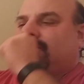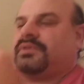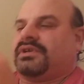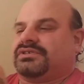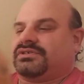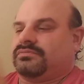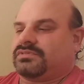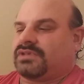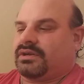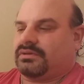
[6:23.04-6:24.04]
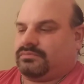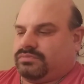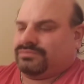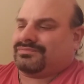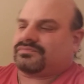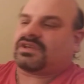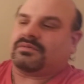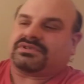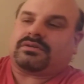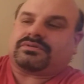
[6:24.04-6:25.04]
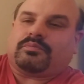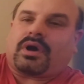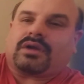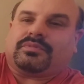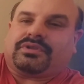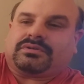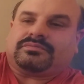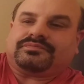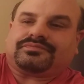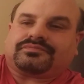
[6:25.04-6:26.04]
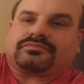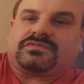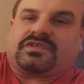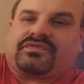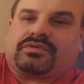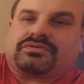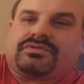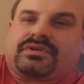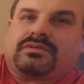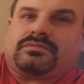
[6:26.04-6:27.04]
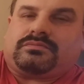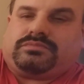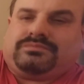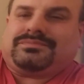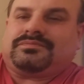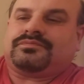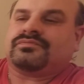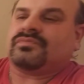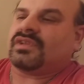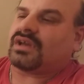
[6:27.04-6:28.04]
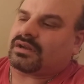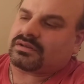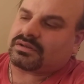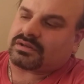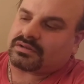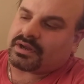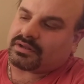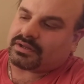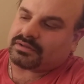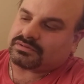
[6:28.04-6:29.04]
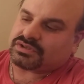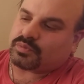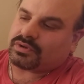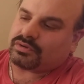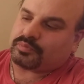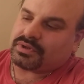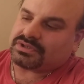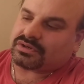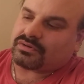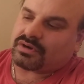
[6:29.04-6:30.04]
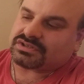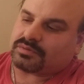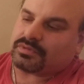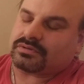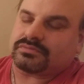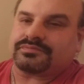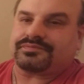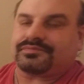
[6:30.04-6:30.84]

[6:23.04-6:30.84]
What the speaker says: Because it kind of comes out the bottom of the filter there. Got kind of like just one little piece across the middle.